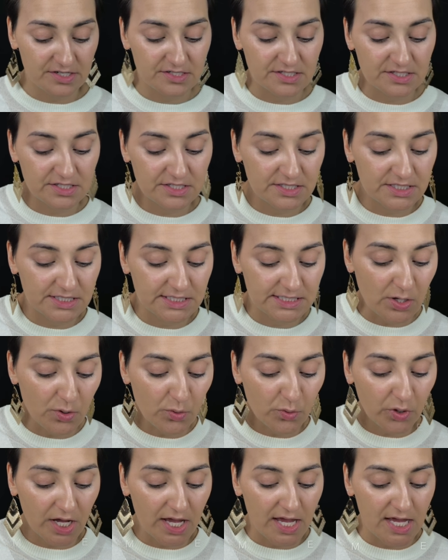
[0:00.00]
of
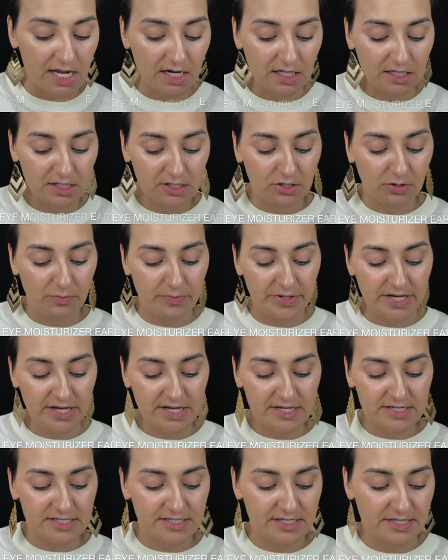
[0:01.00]
soak in a little
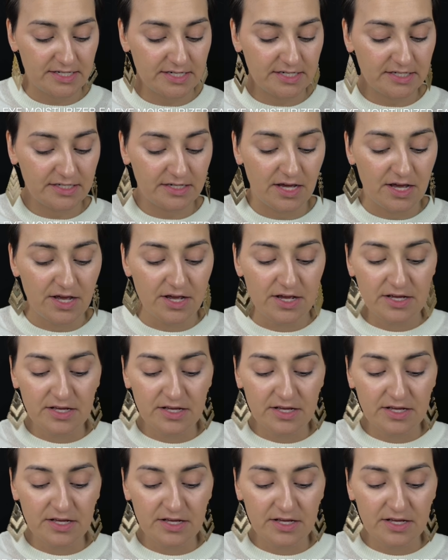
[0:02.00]
bit and